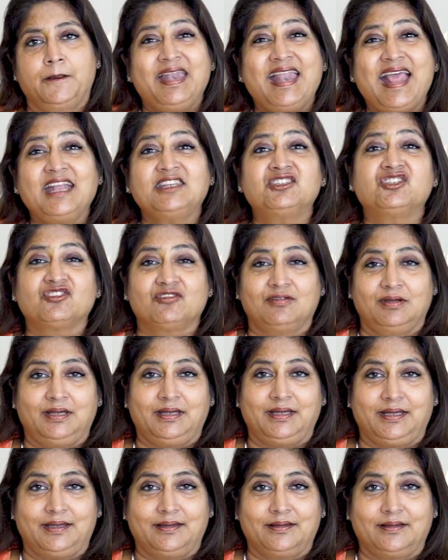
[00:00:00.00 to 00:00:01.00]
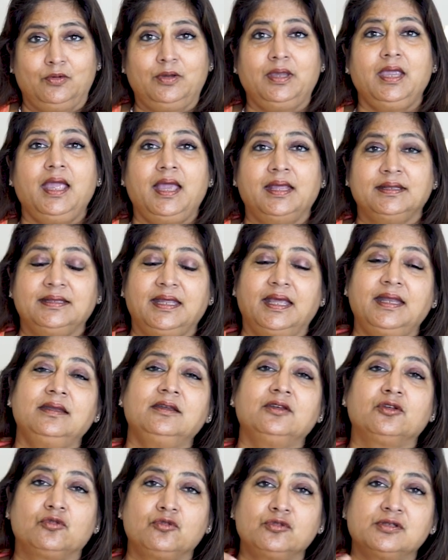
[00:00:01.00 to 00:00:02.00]
Naturally, okay, and
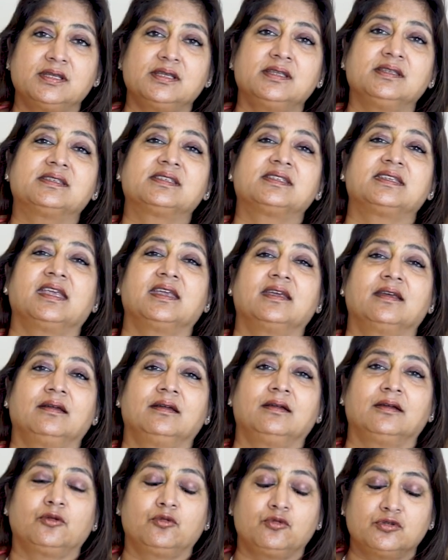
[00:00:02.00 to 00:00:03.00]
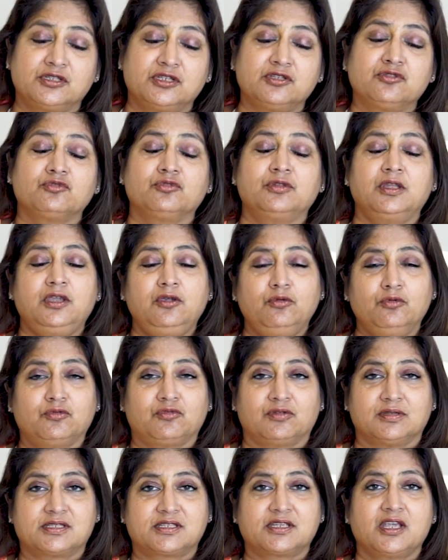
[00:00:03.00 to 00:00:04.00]
then it goes and goes into the
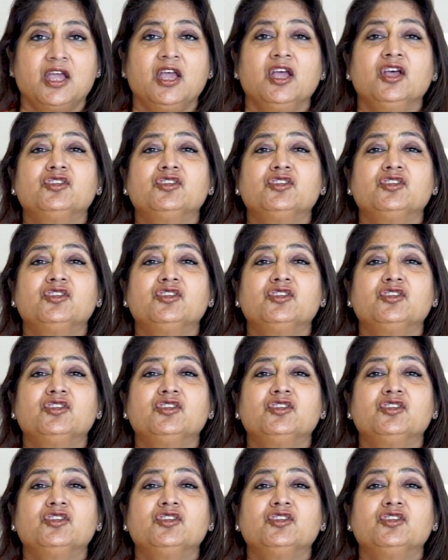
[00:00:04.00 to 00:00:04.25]
uterus.